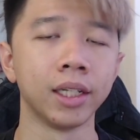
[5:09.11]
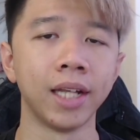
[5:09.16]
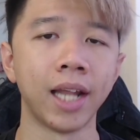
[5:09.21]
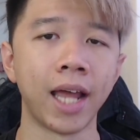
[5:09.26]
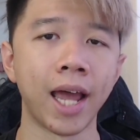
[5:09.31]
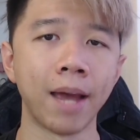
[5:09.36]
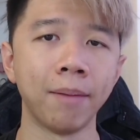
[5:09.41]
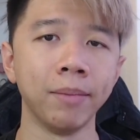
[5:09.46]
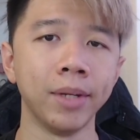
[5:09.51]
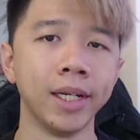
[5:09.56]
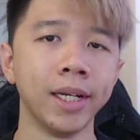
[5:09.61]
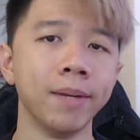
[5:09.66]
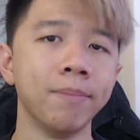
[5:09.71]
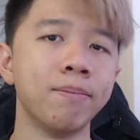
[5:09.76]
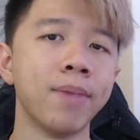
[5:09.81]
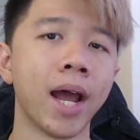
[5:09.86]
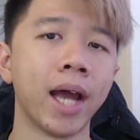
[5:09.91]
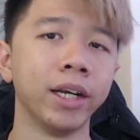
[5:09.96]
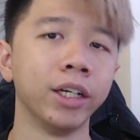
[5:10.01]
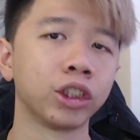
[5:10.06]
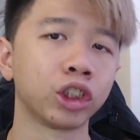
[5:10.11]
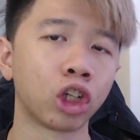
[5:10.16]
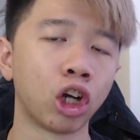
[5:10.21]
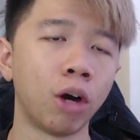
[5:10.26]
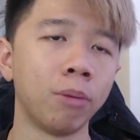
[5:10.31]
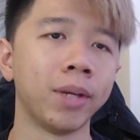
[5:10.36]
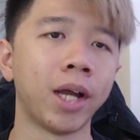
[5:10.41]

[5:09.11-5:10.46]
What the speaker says: Lamb in a banished comp,